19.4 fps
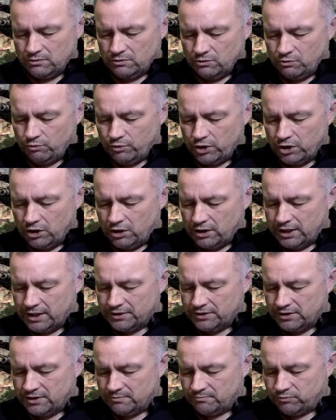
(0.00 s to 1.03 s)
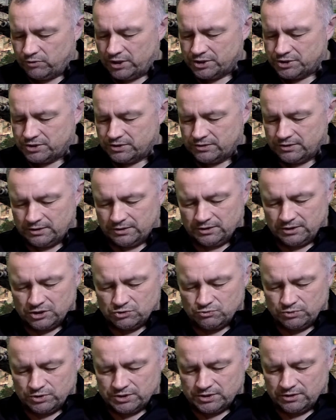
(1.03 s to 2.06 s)
We all had the impression that this
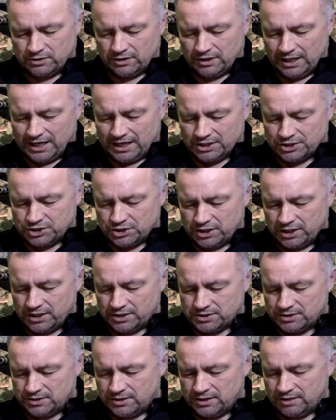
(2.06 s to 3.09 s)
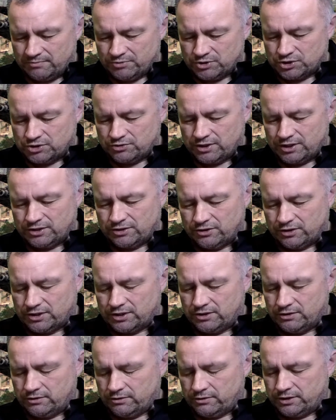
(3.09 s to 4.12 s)
was their last chance to demonstrate their
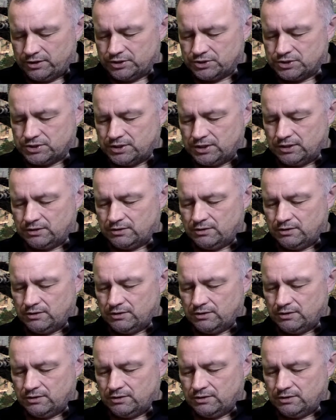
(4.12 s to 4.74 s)
killer instinct.